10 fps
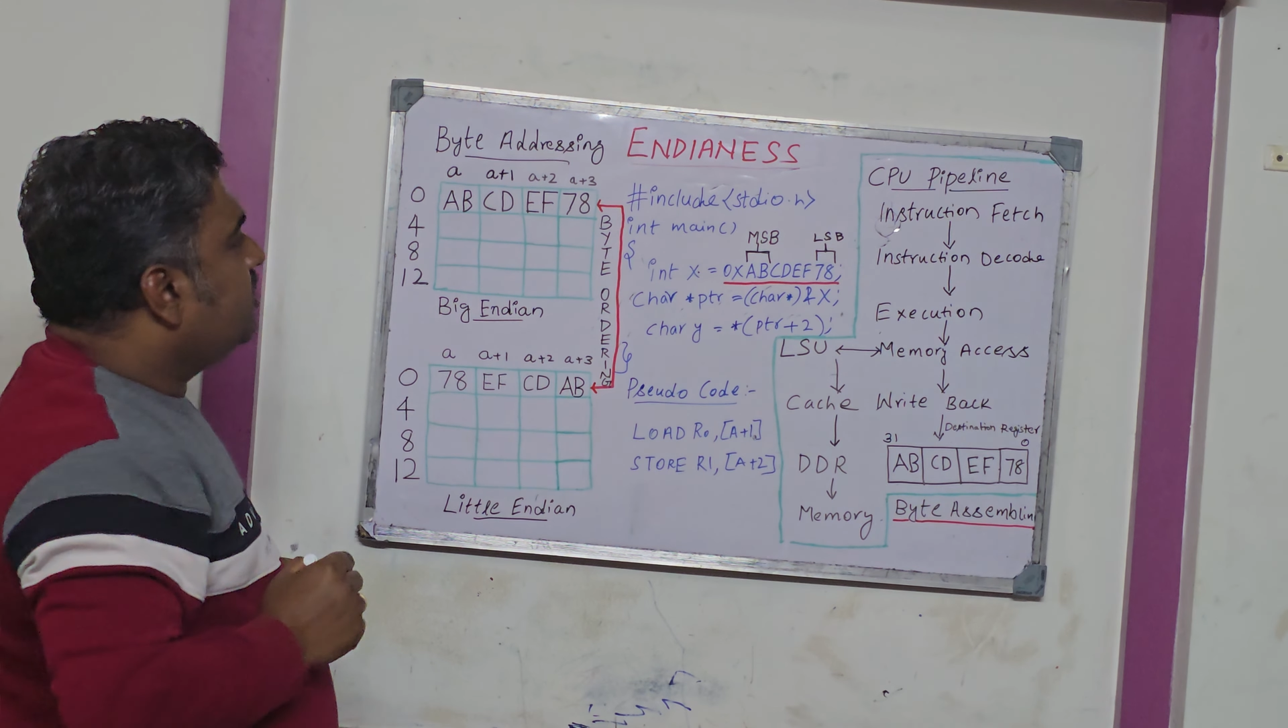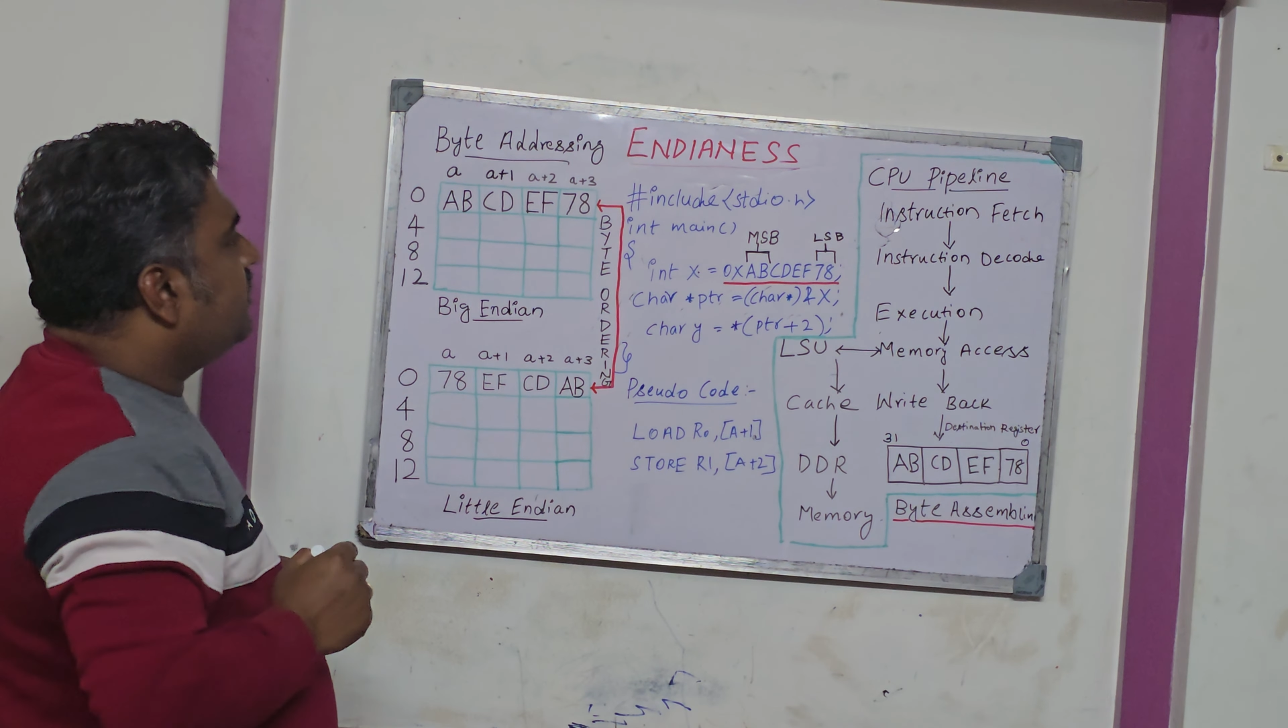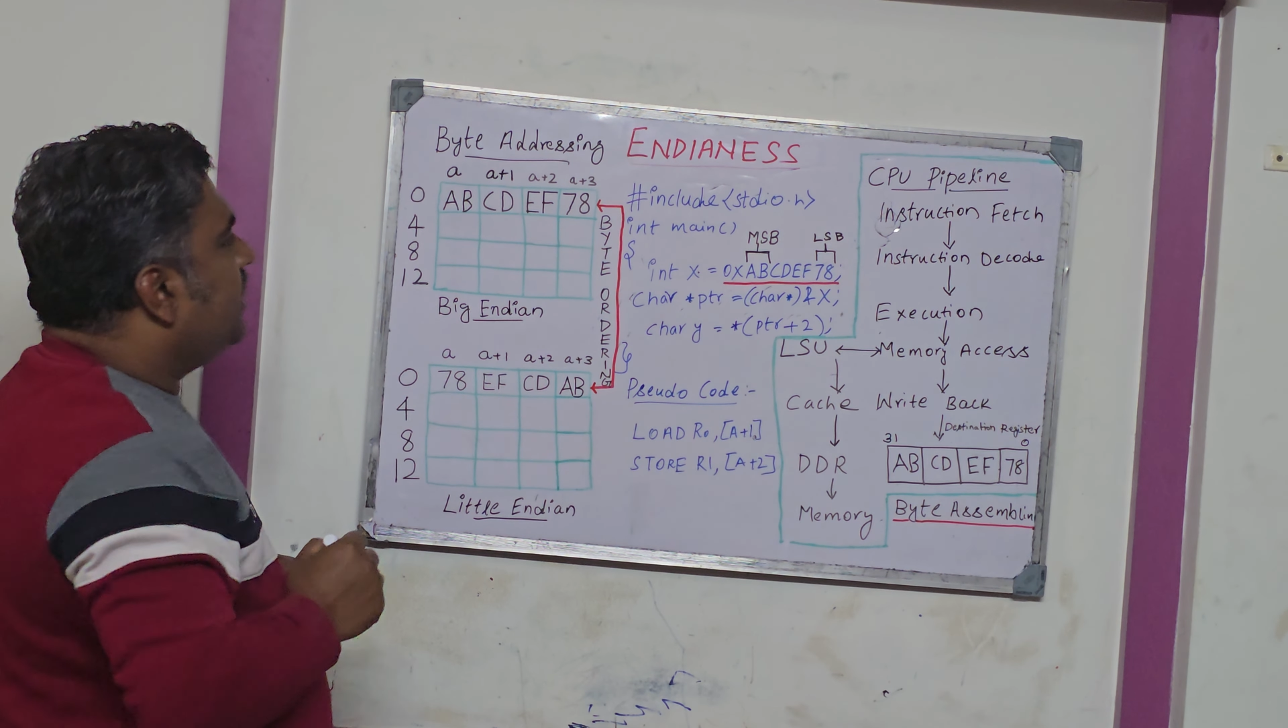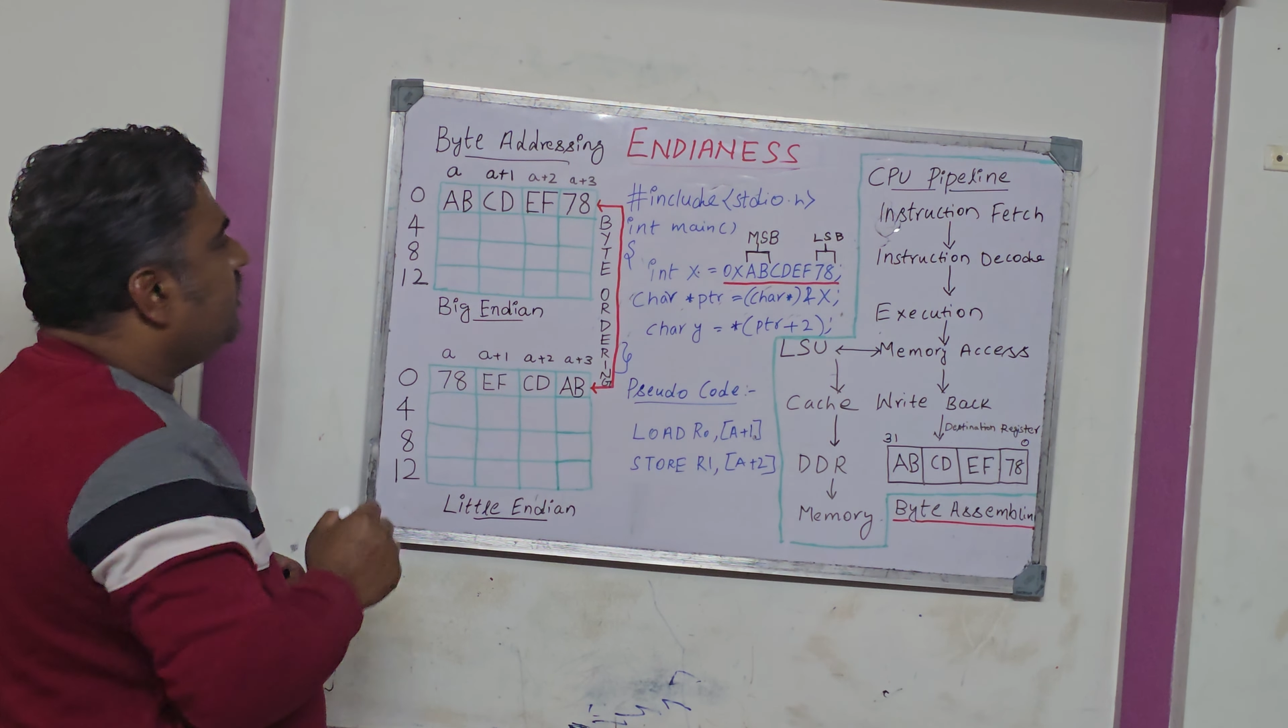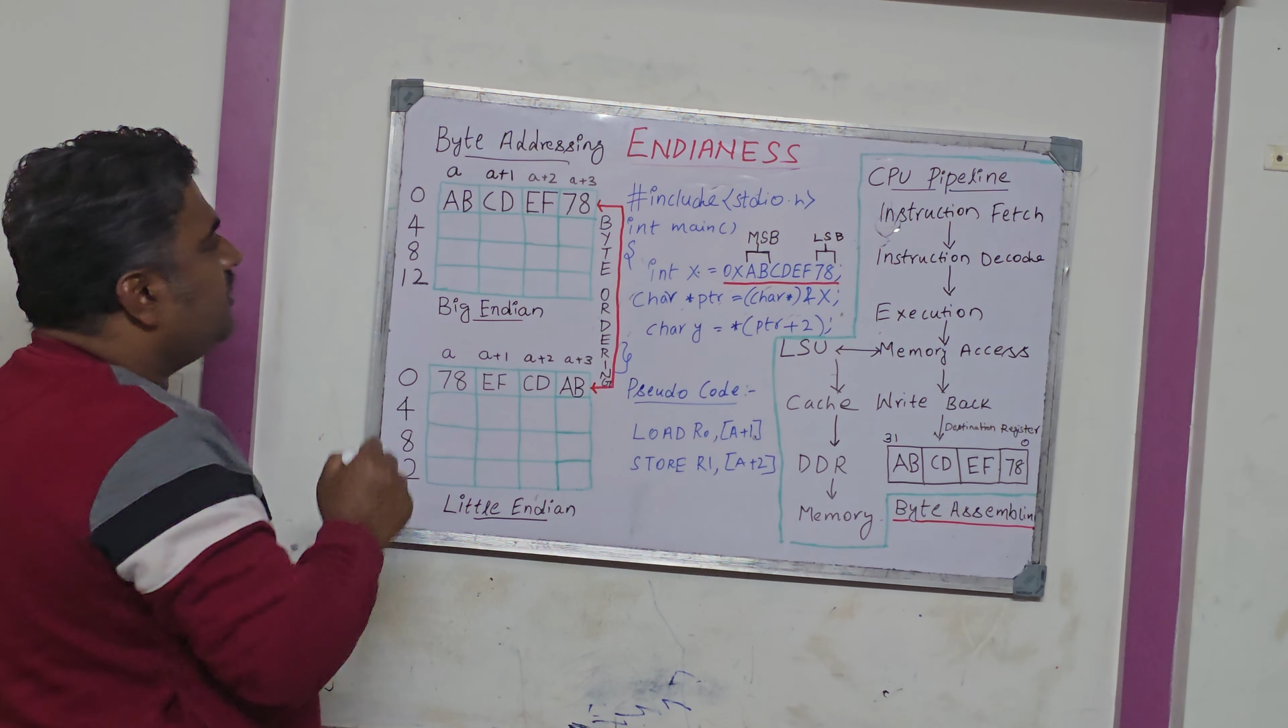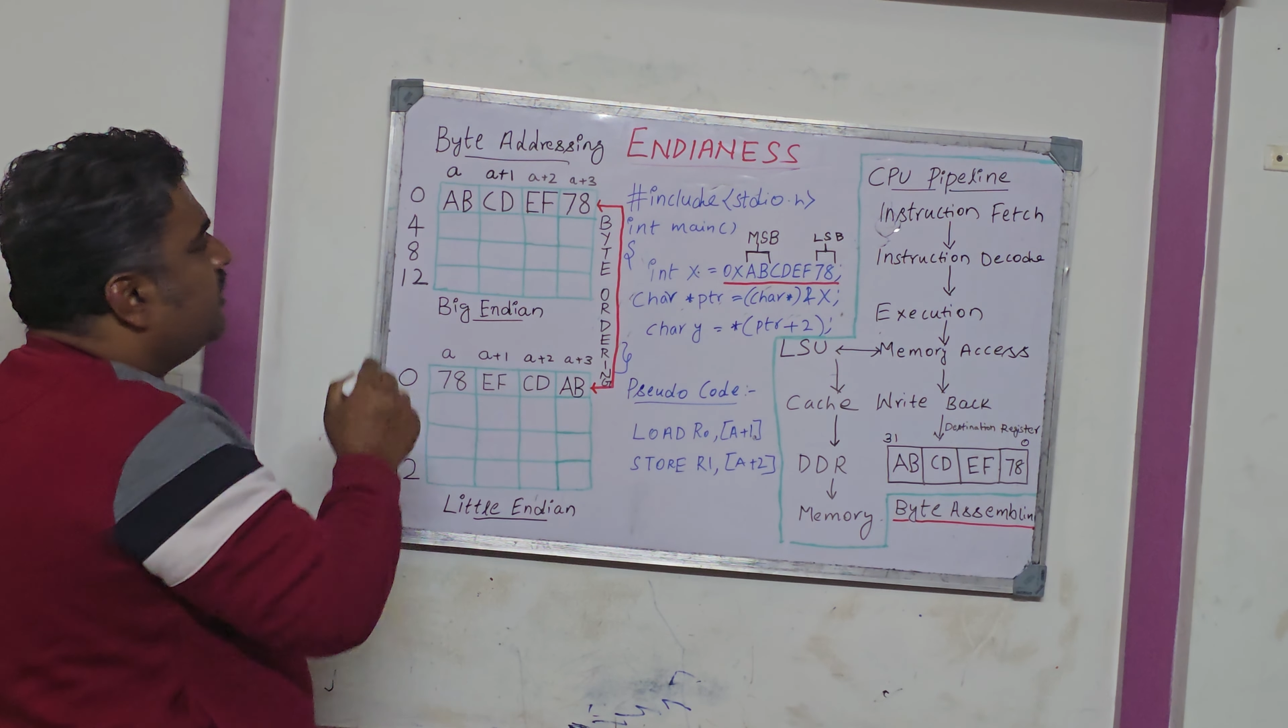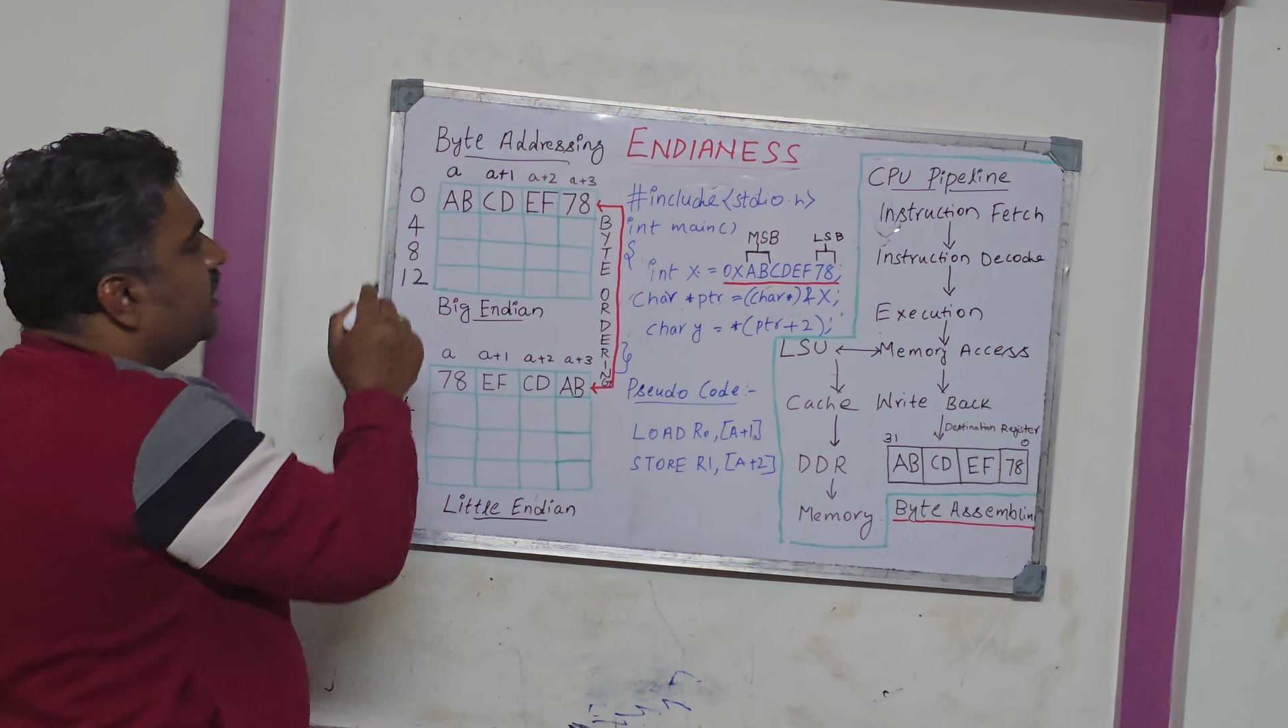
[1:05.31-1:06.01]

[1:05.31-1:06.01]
then